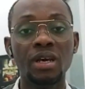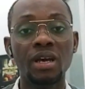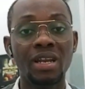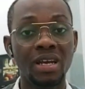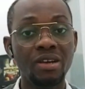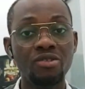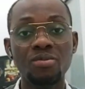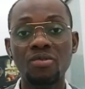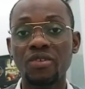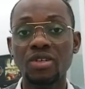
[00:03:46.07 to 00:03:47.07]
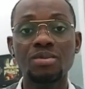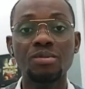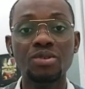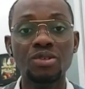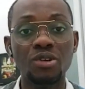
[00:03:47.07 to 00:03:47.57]
an eye drop will
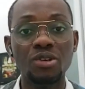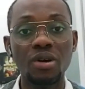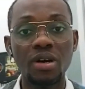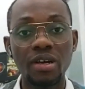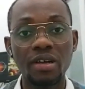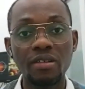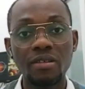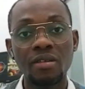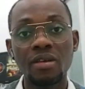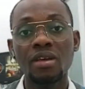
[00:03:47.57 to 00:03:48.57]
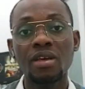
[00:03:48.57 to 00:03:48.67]
first be put on your eye,